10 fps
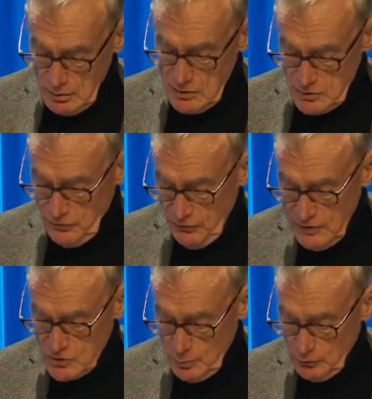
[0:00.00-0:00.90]
is it
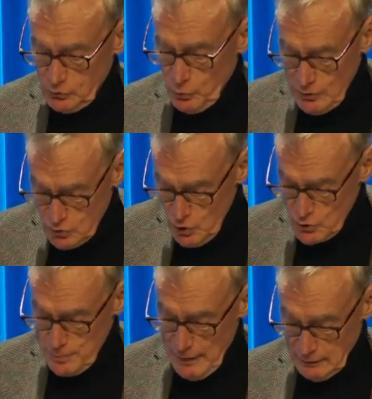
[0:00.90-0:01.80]
feasible to
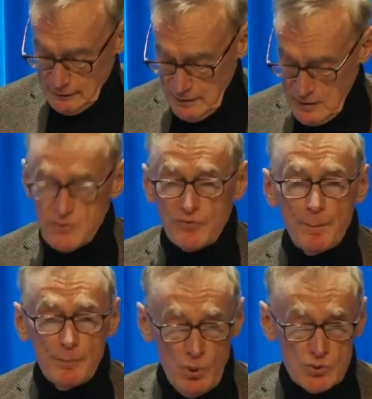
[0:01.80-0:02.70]
reduce penalties for
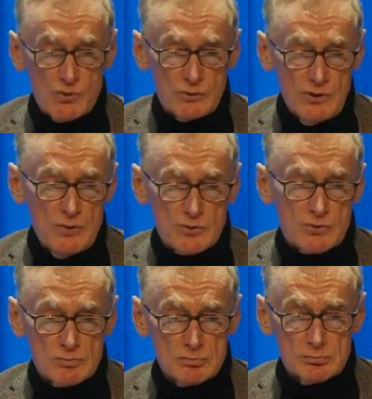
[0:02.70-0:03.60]
personal use?
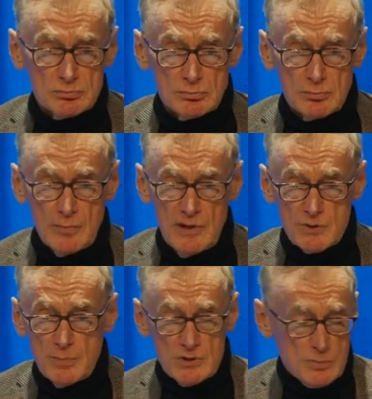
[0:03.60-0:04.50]
These are
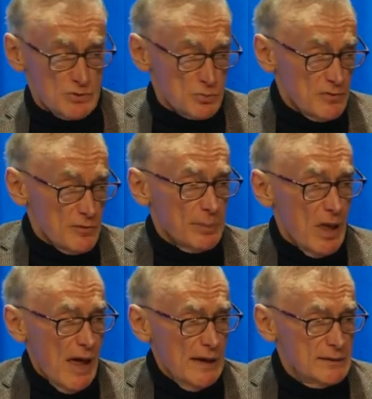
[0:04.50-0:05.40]
principles we've
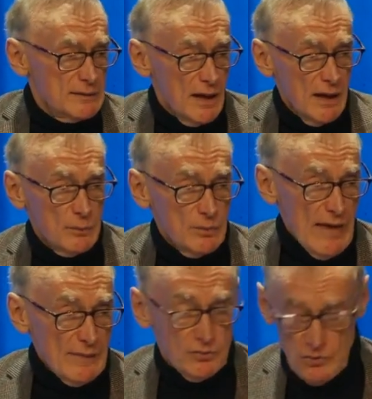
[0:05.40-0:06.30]
applied uh, with
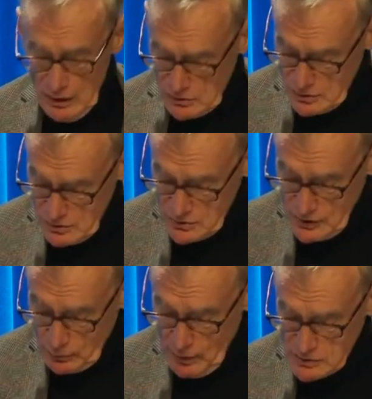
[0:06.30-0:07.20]
other drugs in New
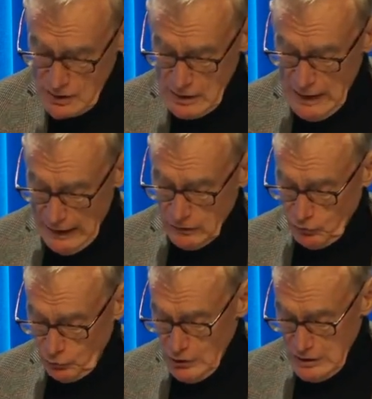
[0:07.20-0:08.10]
South Wales. And
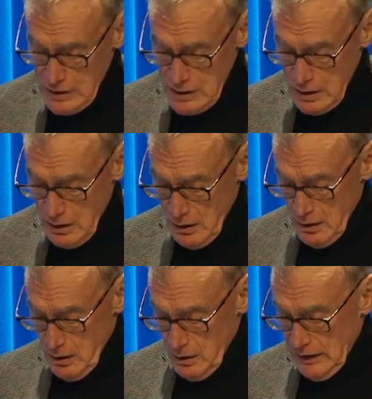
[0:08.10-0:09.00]
three,
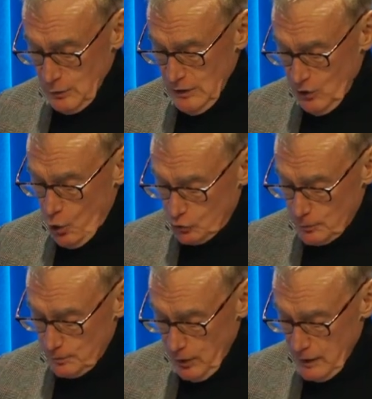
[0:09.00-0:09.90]
can we
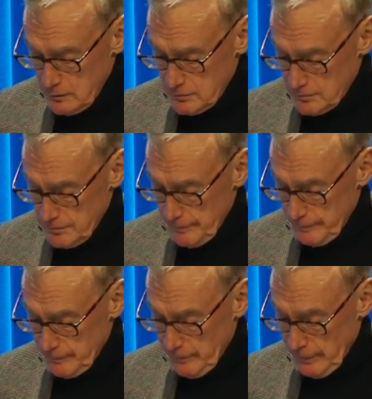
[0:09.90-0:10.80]
contemplate
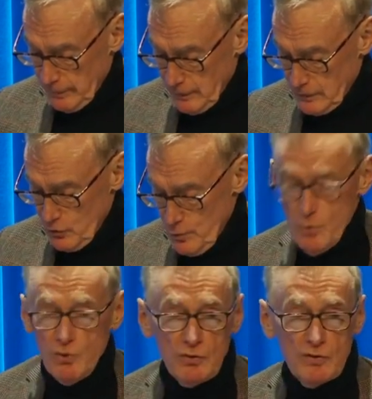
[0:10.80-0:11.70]
the
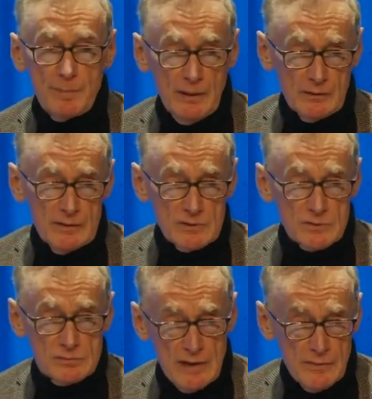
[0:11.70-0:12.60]
removal of
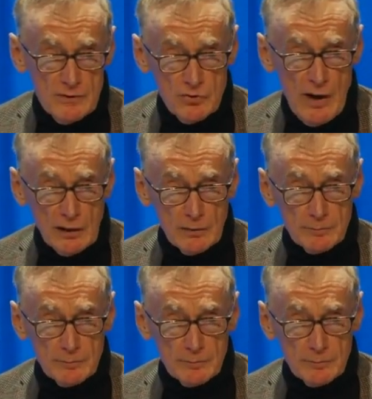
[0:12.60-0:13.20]
penalties down the track?